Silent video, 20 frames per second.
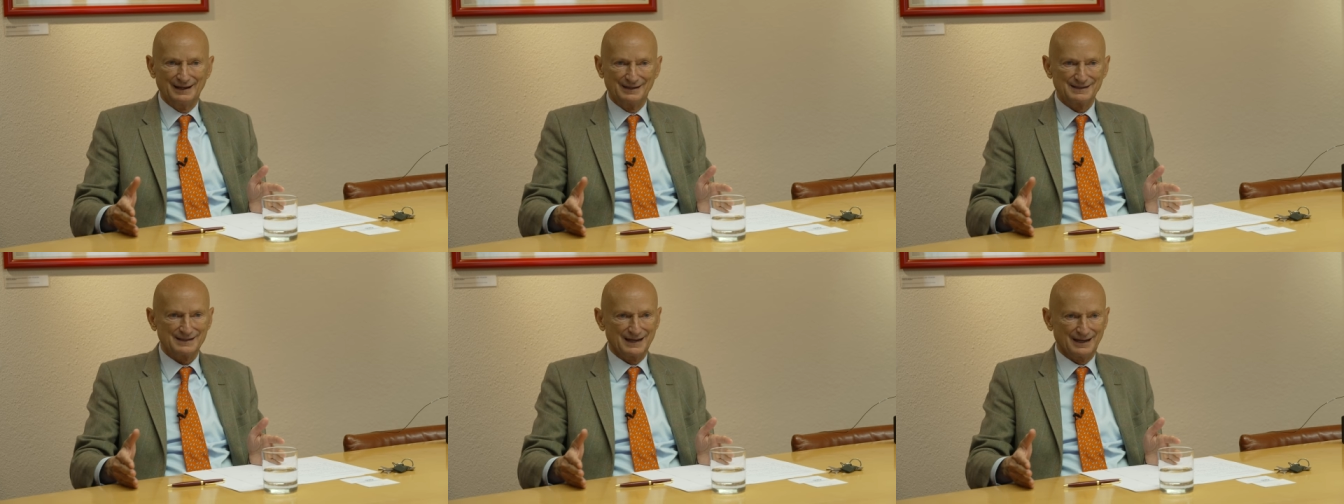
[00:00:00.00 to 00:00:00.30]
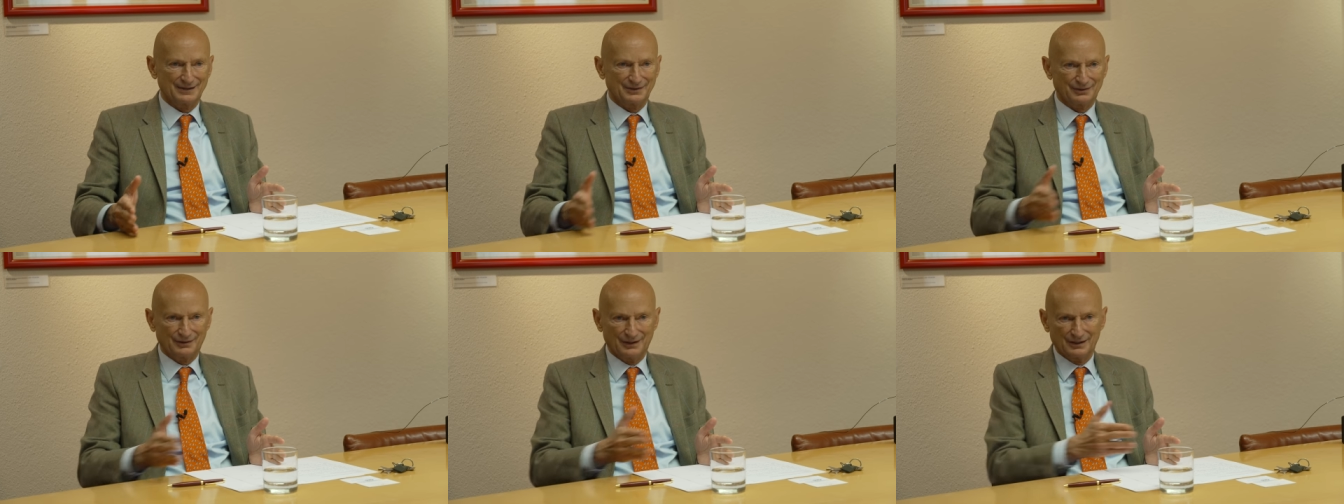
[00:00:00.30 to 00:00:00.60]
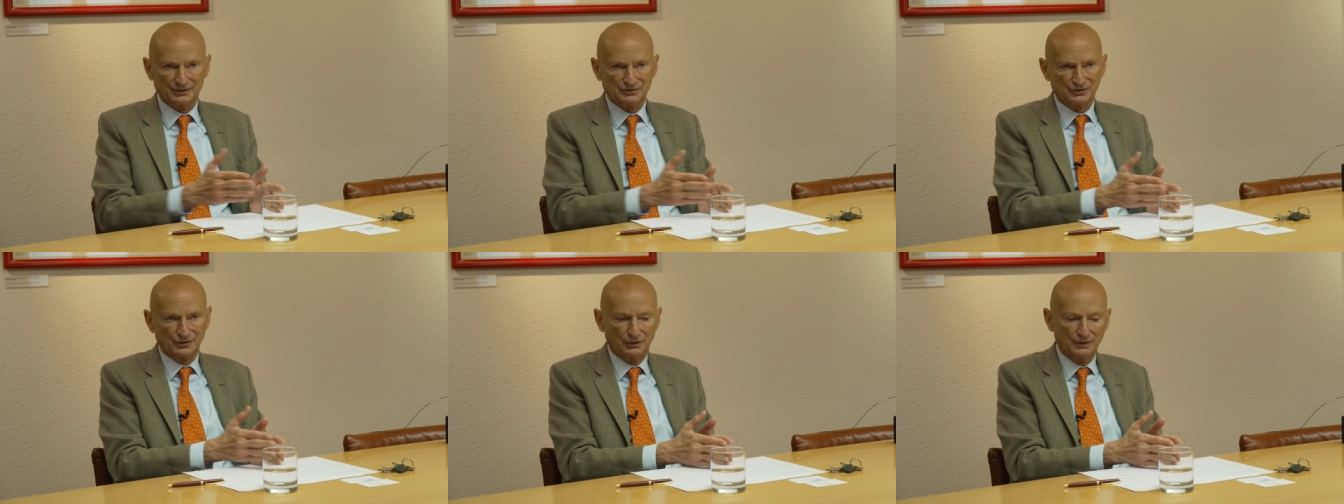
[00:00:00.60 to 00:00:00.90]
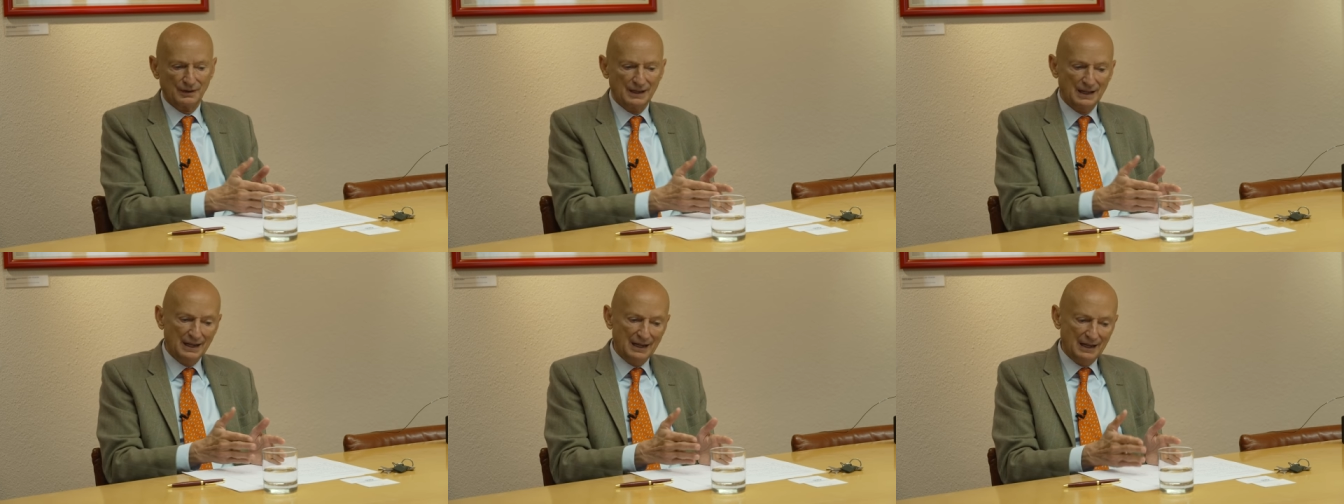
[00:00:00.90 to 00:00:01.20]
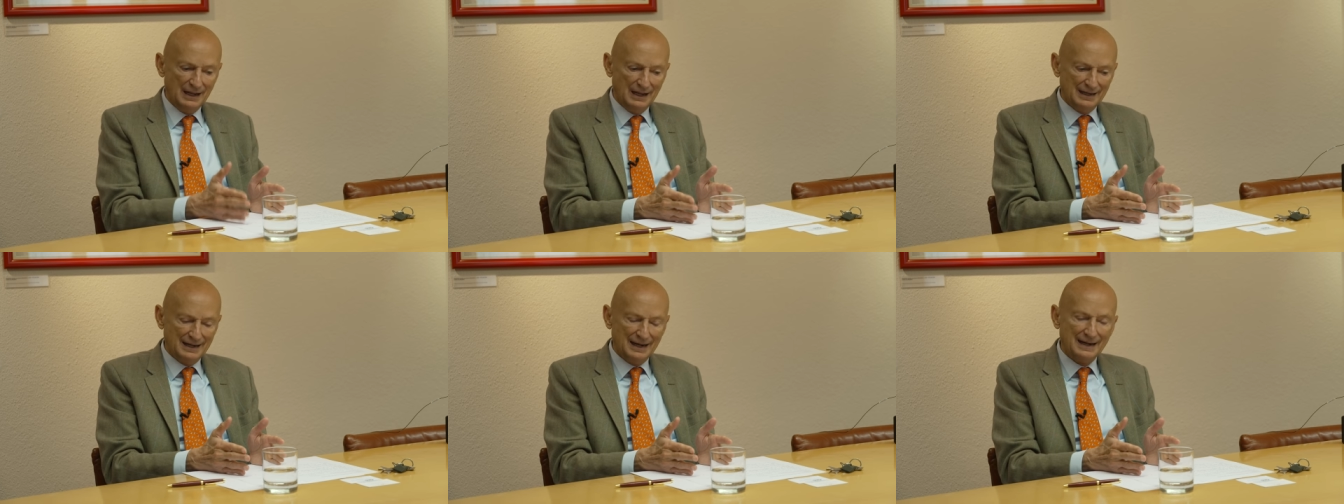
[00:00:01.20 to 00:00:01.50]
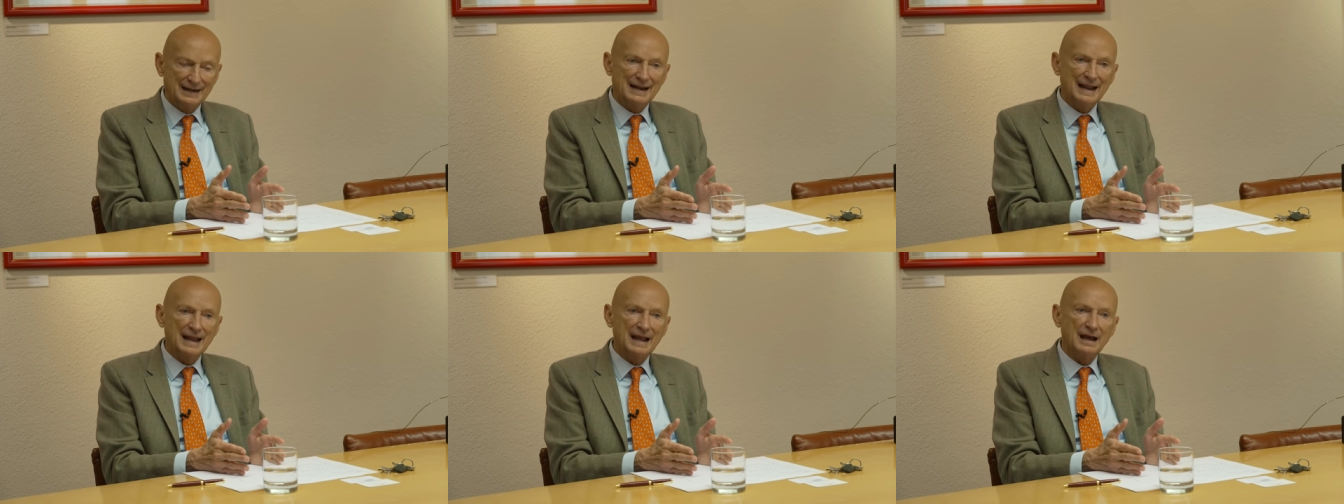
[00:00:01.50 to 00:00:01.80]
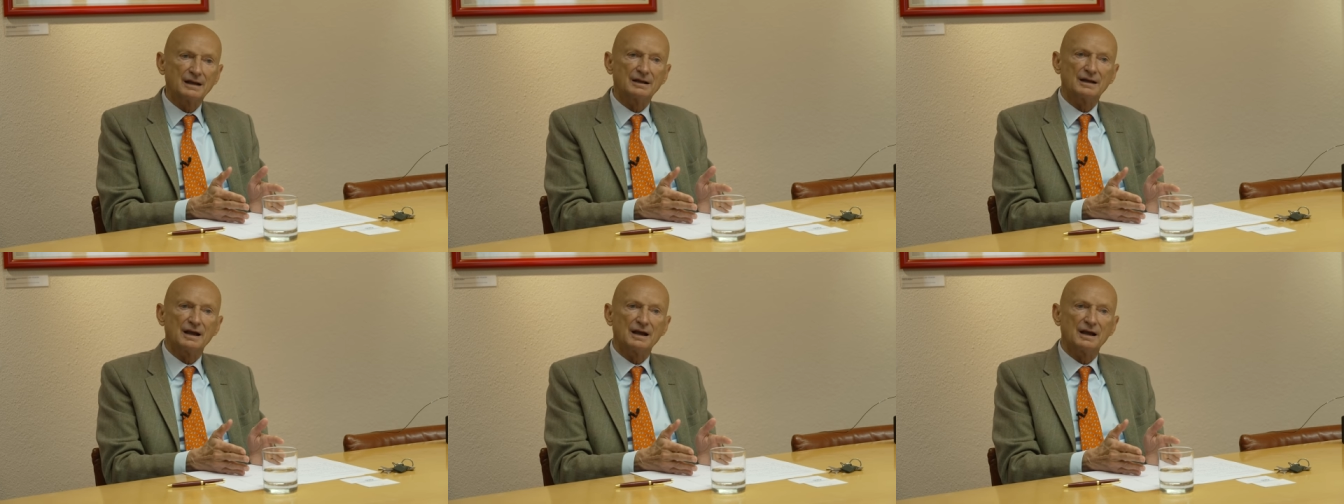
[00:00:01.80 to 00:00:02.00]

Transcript: etc. So that their